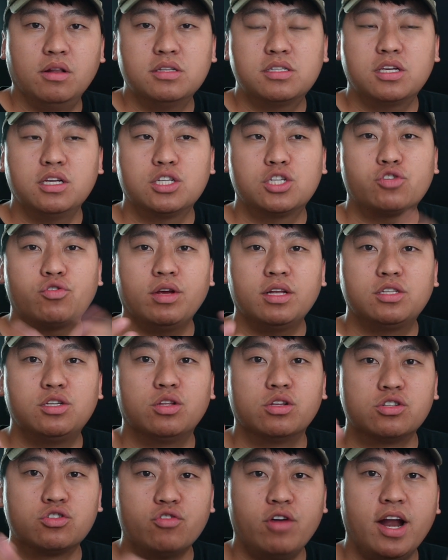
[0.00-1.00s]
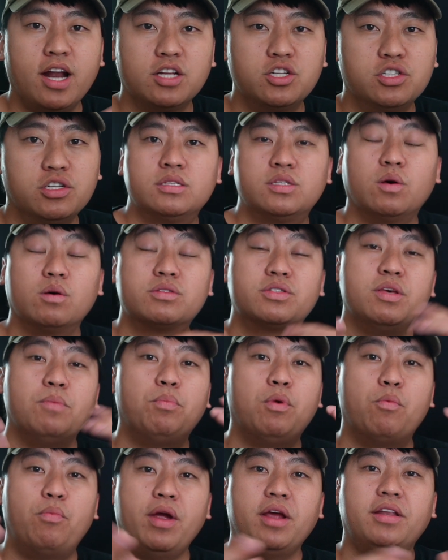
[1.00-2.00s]
let's get straight to the strategy. So a
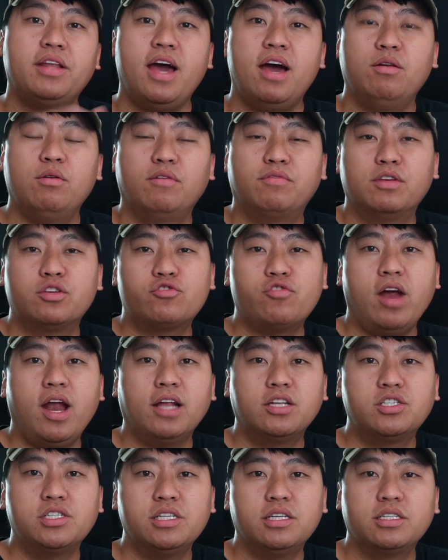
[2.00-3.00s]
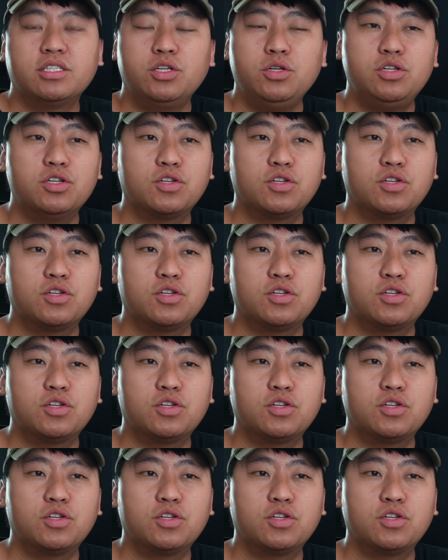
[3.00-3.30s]
simple breakdown of the strategy is you